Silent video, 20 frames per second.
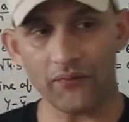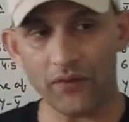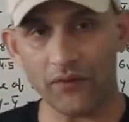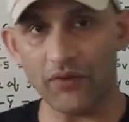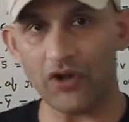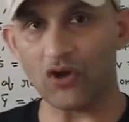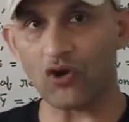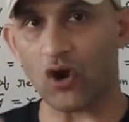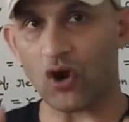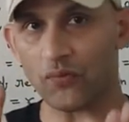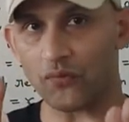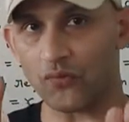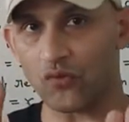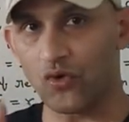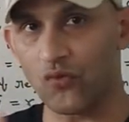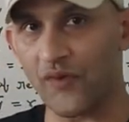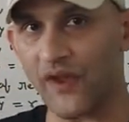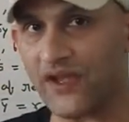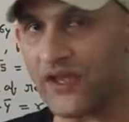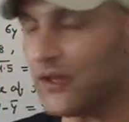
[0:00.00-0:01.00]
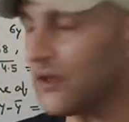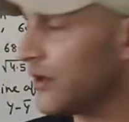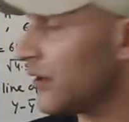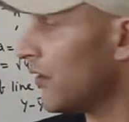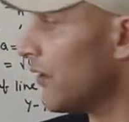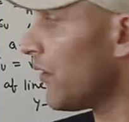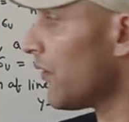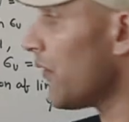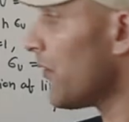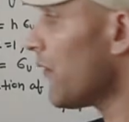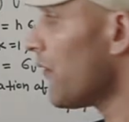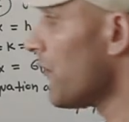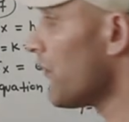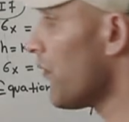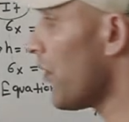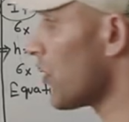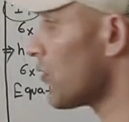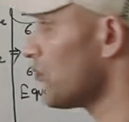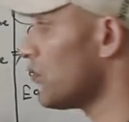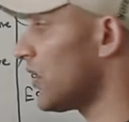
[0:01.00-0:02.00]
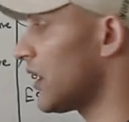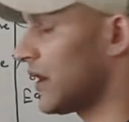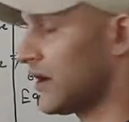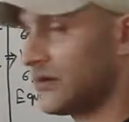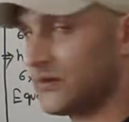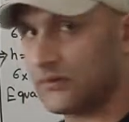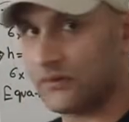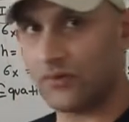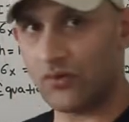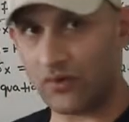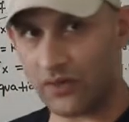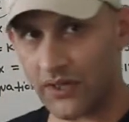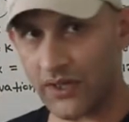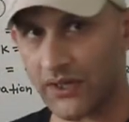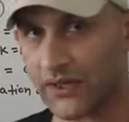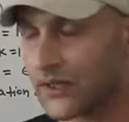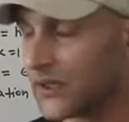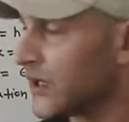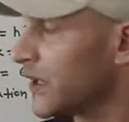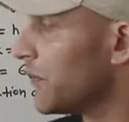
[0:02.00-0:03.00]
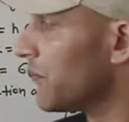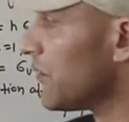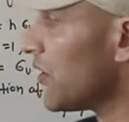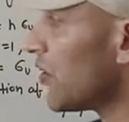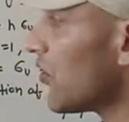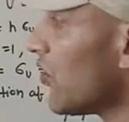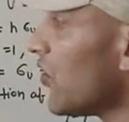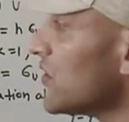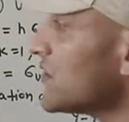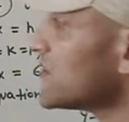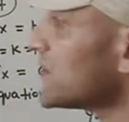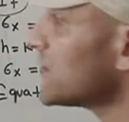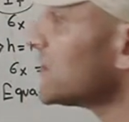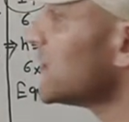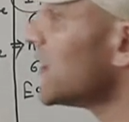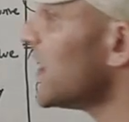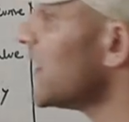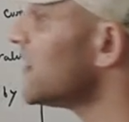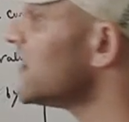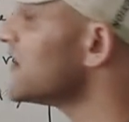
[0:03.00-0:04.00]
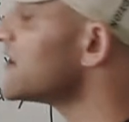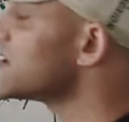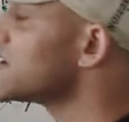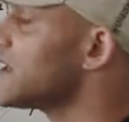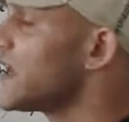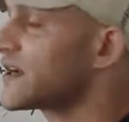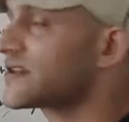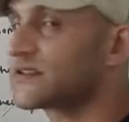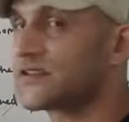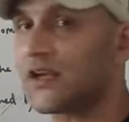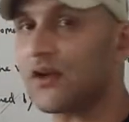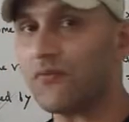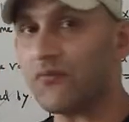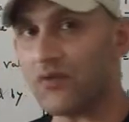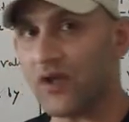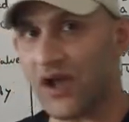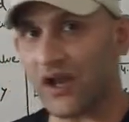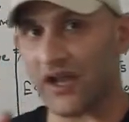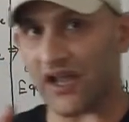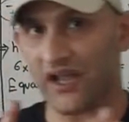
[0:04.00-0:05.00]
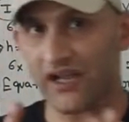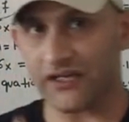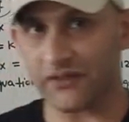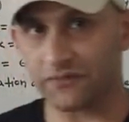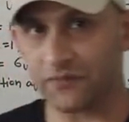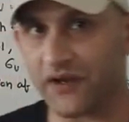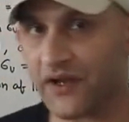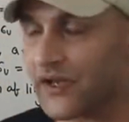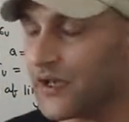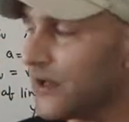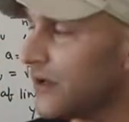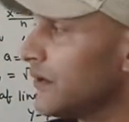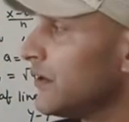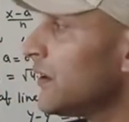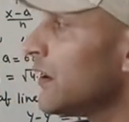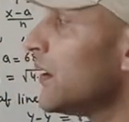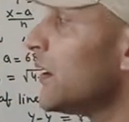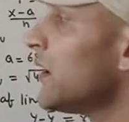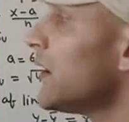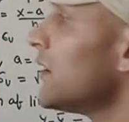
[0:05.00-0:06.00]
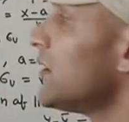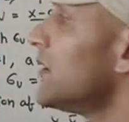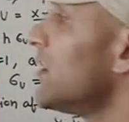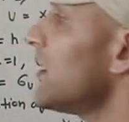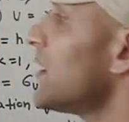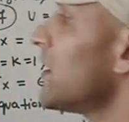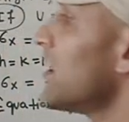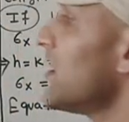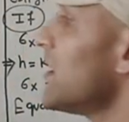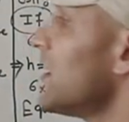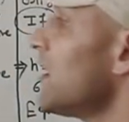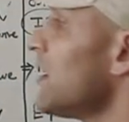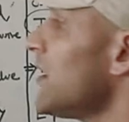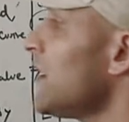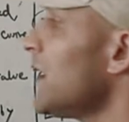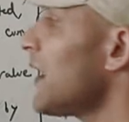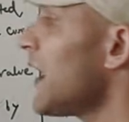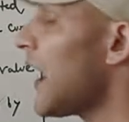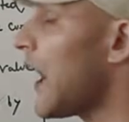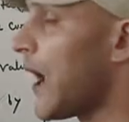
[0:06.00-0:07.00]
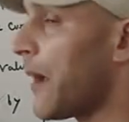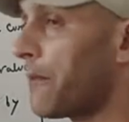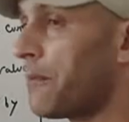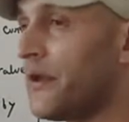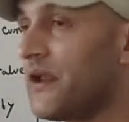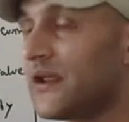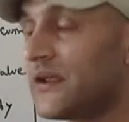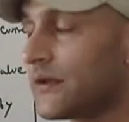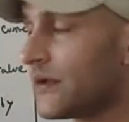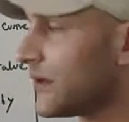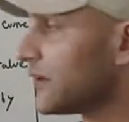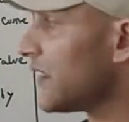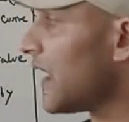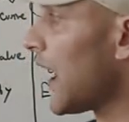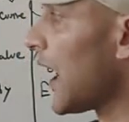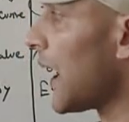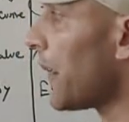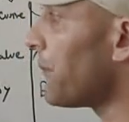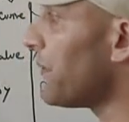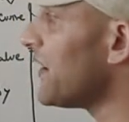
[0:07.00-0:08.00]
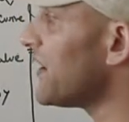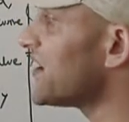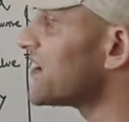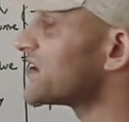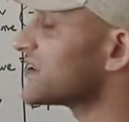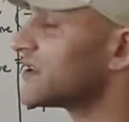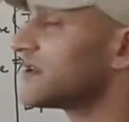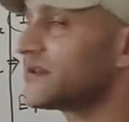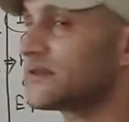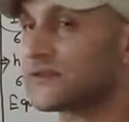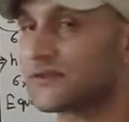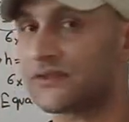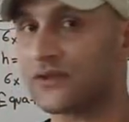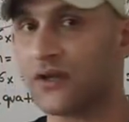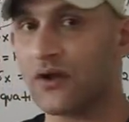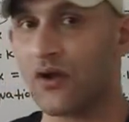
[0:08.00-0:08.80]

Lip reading: will not prove any formula. Okay, because in this lecture we are explaining the real applications